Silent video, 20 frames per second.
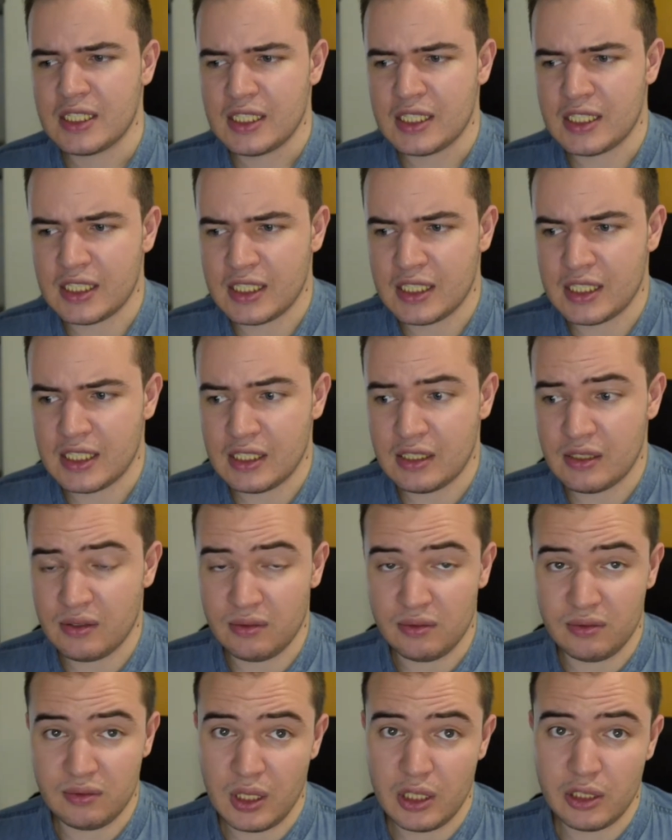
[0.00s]
uh,
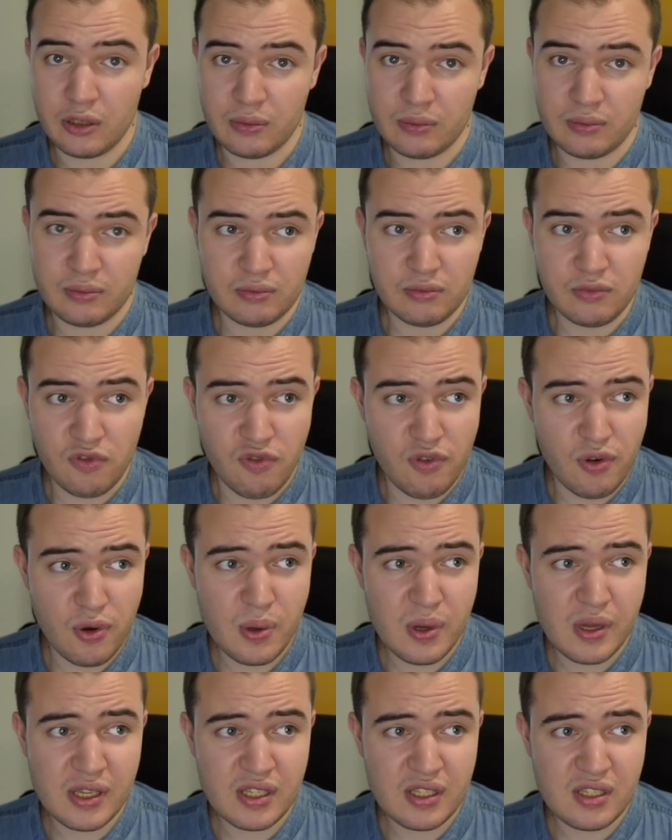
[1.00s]
well,
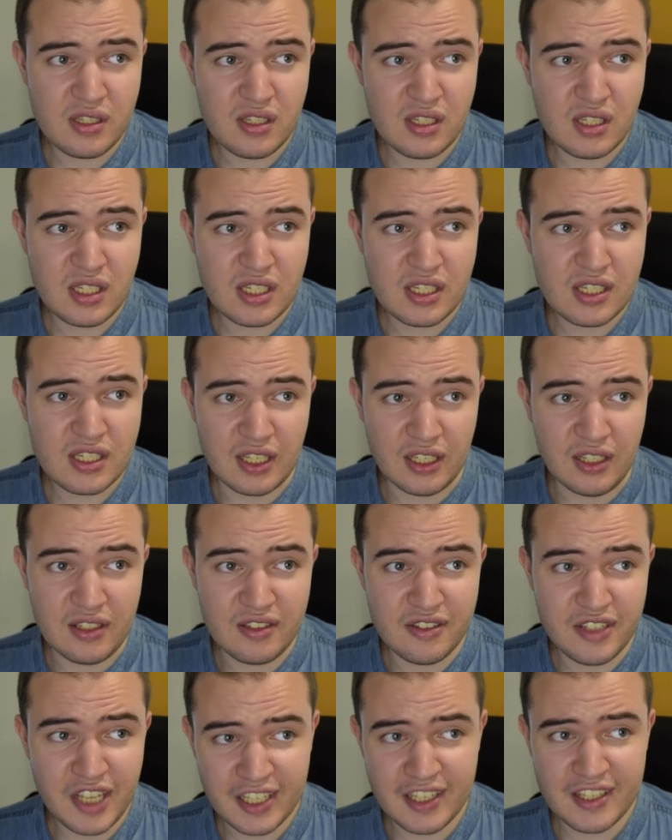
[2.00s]
ruins and
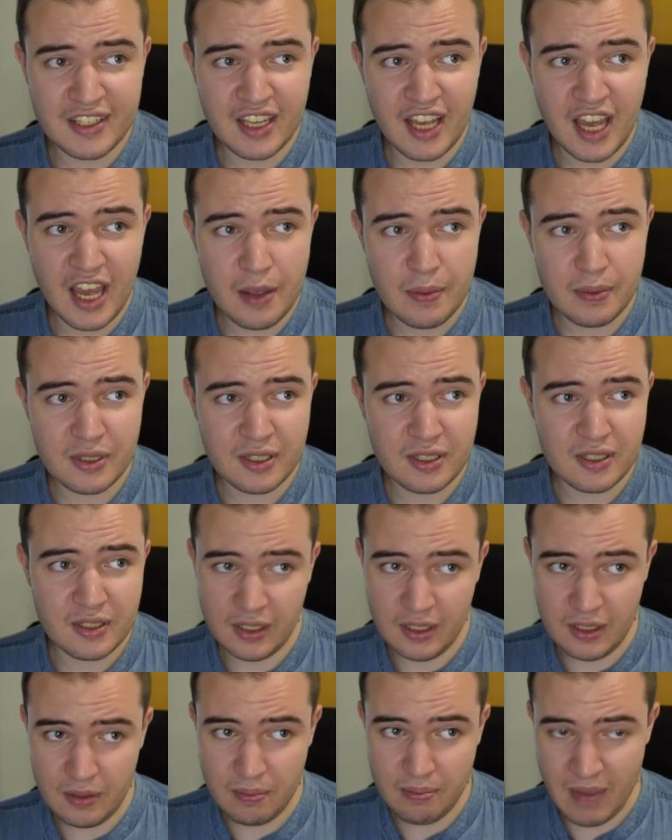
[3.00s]
cityscapes
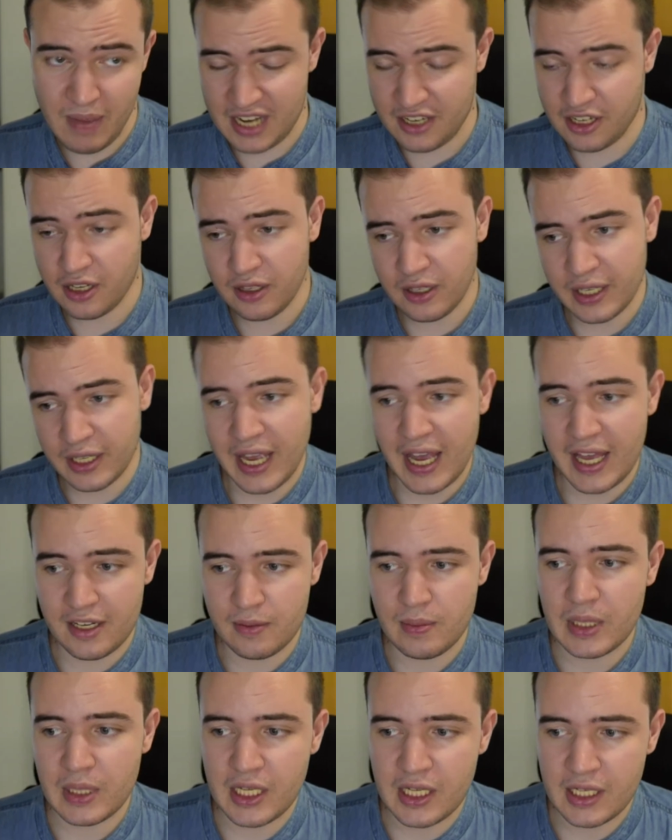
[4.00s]
and magical
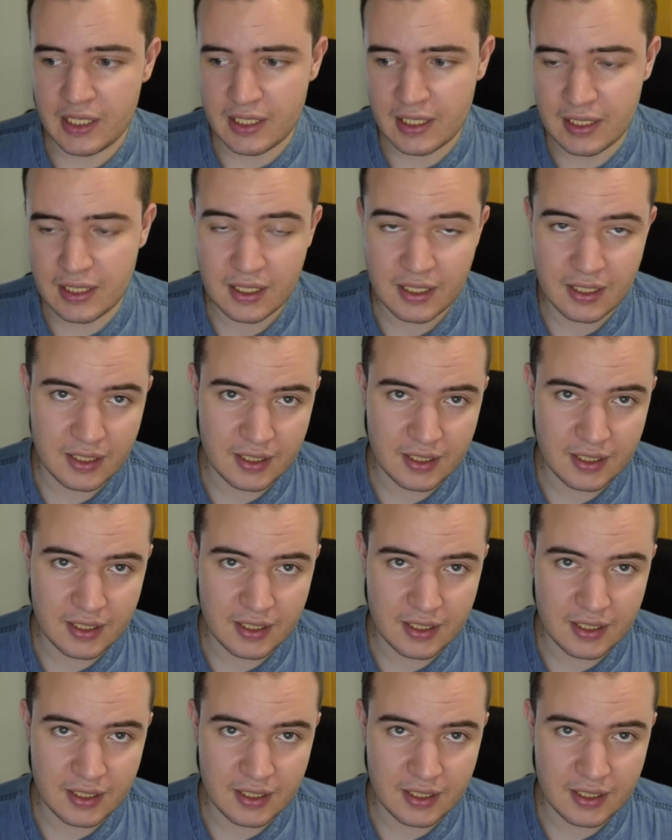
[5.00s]
academies.